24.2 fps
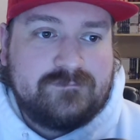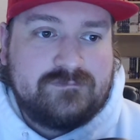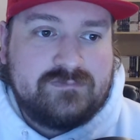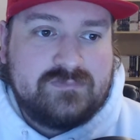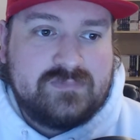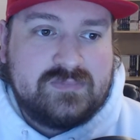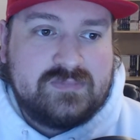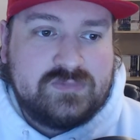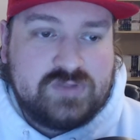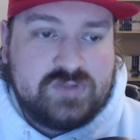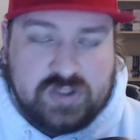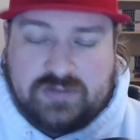
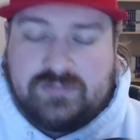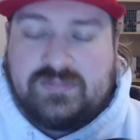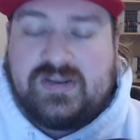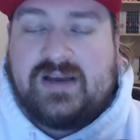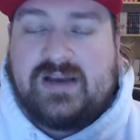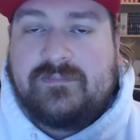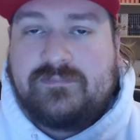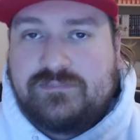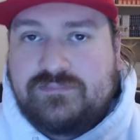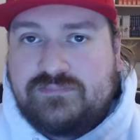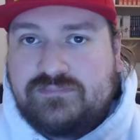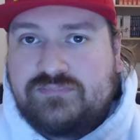So
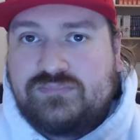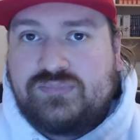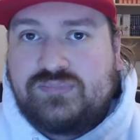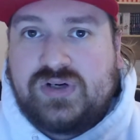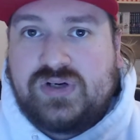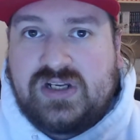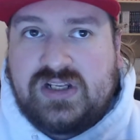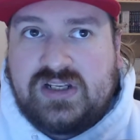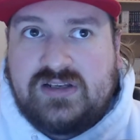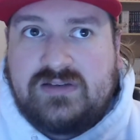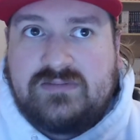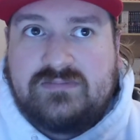yeah,
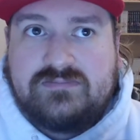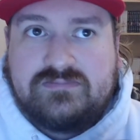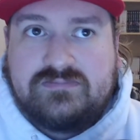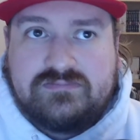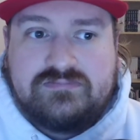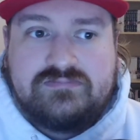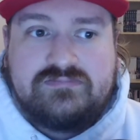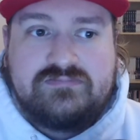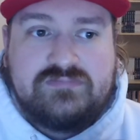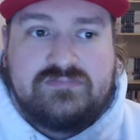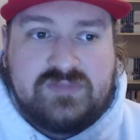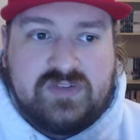pretty
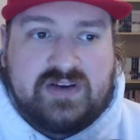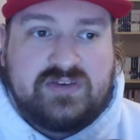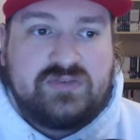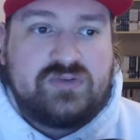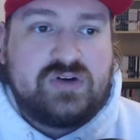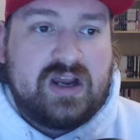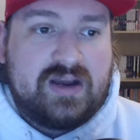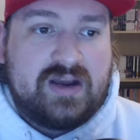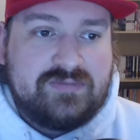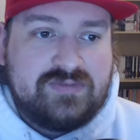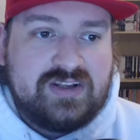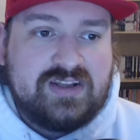
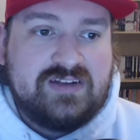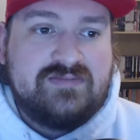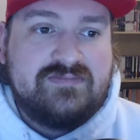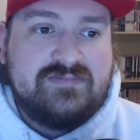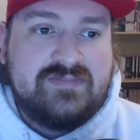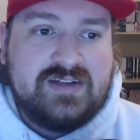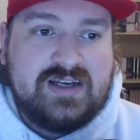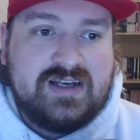Lovecraftian.